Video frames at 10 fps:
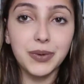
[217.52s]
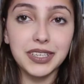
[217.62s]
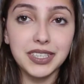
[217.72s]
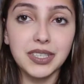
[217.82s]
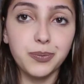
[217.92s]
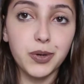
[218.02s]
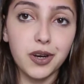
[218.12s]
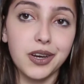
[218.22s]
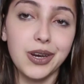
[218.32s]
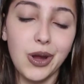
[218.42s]
went into this
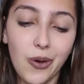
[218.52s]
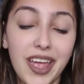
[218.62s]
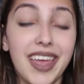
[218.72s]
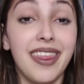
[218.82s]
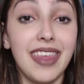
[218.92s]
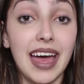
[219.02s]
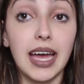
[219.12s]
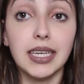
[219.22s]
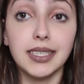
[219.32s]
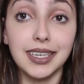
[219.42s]
book knowing
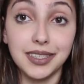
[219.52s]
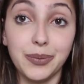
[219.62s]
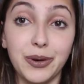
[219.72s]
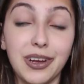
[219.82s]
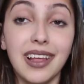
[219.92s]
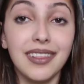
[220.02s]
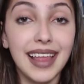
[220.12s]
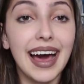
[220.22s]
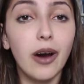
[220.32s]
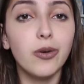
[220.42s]
that it's about a
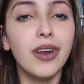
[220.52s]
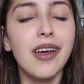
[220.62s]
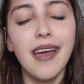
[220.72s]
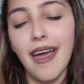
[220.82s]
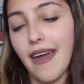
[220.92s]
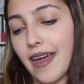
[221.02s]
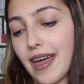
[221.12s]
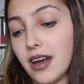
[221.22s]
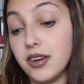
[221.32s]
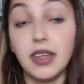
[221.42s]
clown
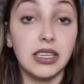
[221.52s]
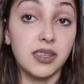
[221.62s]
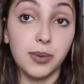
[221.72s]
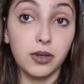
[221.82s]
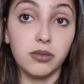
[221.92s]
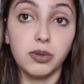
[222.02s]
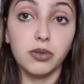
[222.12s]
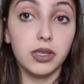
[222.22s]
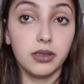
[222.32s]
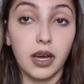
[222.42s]
and that it's supposed to be
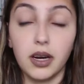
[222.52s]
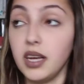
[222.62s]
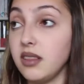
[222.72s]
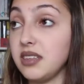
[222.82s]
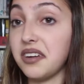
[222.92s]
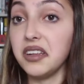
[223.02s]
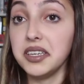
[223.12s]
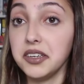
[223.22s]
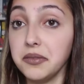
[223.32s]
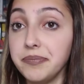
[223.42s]
really scary that's all I
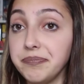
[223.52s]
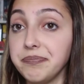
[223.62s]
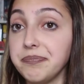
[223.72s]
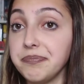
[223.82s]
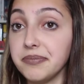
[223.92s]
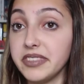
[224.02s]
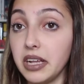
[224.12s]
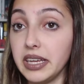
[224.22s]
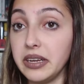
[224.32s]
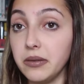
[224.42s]
knew that's
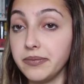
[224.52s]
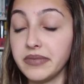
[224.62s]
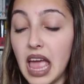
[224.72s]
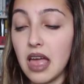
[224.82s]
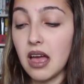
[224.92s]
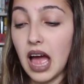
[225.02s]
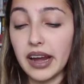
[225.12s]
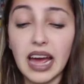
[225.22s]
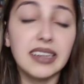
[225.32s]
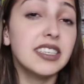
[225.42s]
all I knew I
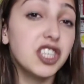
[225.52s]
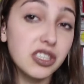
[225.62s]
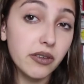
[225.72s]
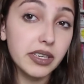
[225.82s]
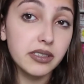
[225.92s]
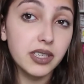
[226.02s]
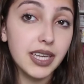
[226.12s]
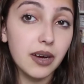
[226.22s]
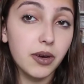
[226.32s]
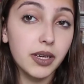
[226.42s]
kind of suggest going into it
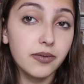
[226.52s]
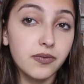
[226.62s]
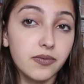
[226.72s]
that way